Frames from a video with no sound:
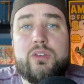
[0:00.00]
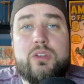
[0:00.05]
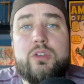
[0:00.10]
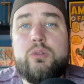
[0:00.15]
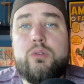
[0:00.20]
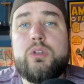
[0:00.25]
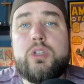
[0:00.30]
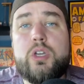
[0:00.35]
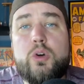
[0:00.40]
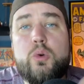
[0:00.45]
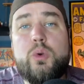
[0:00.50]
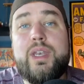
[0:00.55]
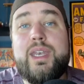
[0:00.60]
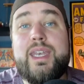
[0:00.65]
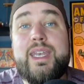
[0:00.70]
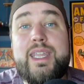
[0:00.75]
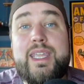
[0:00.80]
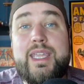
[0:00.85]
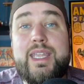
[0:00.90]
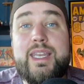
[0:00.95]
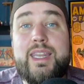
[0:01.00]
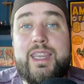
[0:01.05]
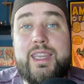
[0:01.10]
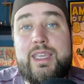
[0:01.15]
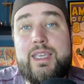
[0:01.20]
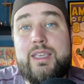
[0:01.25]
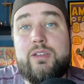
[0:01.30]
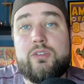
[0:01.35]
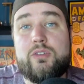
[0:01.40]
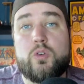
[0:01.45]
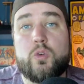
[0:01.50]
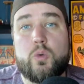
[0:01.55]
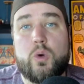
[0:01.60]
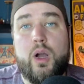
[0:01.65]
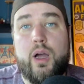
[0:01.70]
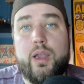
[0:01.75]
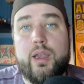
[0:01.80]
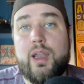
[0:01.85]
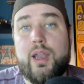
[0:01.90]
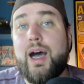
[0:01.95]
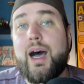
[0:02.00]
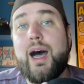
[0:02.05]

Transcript: You don't need these to run.